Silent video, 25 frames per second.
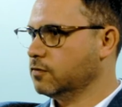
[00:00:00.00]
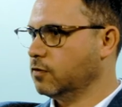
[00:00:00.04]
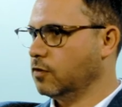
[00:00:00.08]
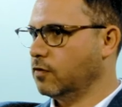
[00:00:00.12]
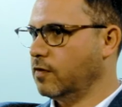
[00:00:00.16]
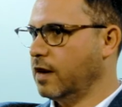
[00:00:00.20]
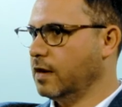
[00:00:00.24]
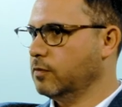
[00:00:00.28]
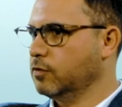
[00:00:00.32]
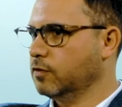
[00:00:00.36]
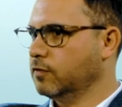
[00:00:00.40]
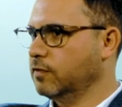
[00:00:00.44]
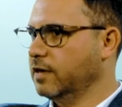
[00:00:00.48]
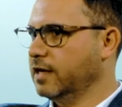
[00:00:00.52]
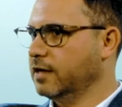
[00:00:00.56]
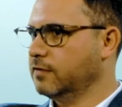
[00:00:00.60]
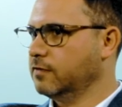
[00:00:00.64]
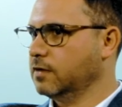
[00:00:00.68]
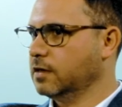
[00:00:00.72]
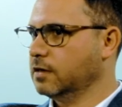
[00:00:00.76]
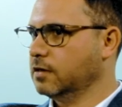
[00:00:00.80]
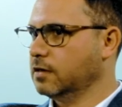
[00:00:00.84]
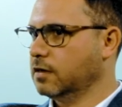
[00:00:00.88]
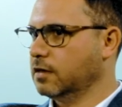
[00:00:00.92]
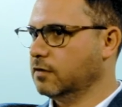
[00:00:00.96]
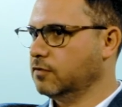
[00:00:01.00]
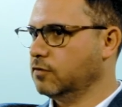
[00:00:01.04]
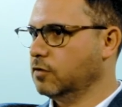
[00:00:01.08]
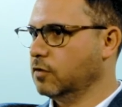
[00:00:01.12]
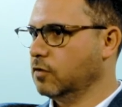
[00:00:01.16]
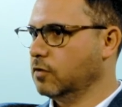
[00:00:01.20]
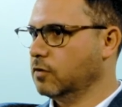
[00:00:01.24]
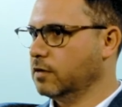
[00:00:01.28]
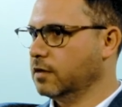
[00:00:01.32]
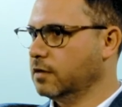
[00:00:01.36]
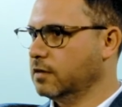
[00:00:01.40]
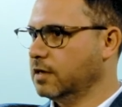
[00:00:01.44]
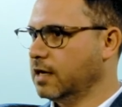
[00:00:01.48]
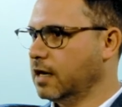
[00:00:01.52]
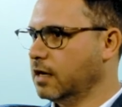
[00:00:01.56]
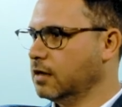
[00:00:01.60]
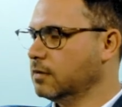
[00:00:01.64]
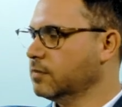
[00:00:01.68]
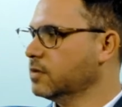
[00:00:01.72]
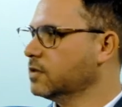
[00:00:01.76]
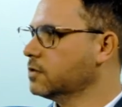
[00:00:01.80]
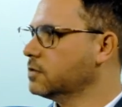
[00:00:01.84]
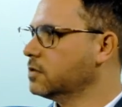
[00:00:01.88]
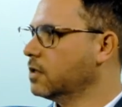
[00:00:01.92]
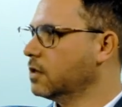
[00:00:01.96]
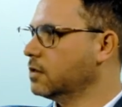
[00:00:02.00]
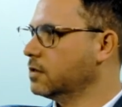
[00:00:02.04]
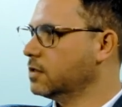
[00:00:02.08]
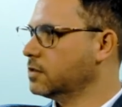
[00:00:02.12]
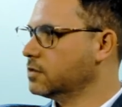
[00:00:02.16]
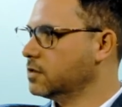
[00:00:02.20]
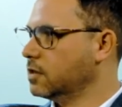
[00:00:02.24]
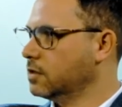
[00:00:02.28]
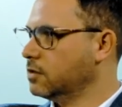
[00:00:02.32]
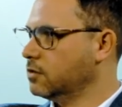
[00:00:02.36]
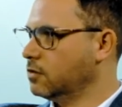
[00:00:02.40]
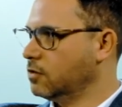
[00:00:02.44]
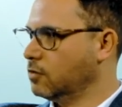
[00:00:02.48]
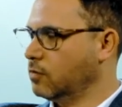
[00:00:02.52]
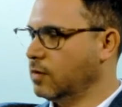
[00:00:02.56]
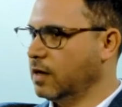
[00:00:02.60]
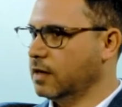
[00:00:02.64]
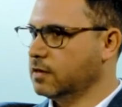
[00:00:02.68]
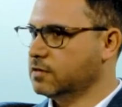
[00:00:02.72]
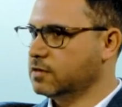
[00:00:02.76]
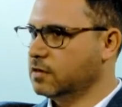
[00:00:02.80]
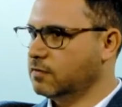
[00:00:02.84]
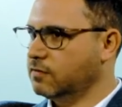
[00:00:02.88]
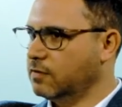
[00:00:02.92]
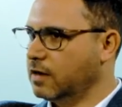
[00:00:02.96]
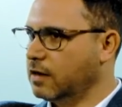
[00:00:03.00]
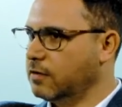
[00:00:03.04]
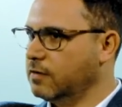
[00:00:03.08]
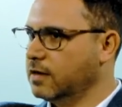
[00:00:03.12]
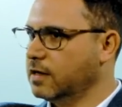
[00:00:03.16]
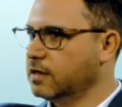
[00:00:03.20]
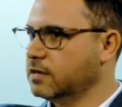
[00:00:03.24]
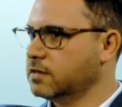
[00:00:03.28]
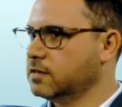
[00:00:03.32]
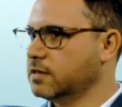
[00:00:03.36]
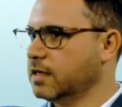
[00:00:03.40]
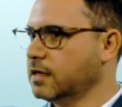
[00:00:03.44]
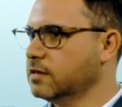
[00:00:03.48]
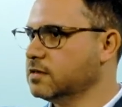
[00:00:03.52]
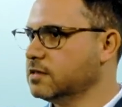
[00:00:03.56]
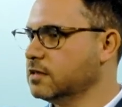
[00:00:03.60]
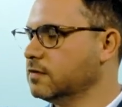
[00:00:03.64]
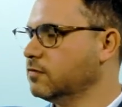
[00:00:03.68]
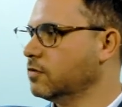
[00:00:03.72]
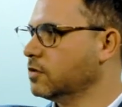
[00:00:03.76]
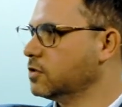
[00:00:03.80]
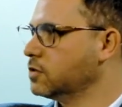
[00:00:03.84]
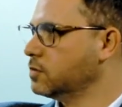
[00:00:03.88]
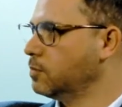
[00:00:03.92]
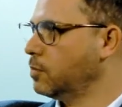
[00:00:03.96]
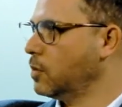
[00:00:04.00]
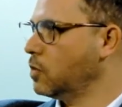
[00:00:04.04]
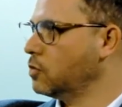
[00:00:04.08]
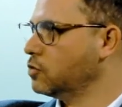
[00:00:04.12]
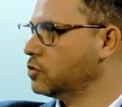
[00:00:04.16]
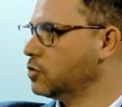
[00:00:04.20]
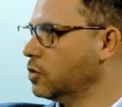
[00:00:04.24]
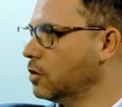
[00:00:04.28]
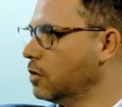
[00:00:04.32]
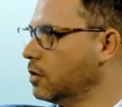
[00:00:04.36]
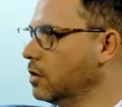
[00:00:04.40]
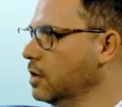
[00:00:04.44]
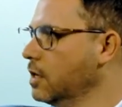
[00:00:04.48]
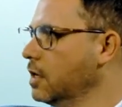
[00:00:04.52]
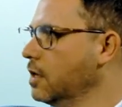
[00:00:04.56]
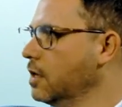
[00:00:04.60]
for riboflavin, if you look at the animal studies, it requires a very extensive exposure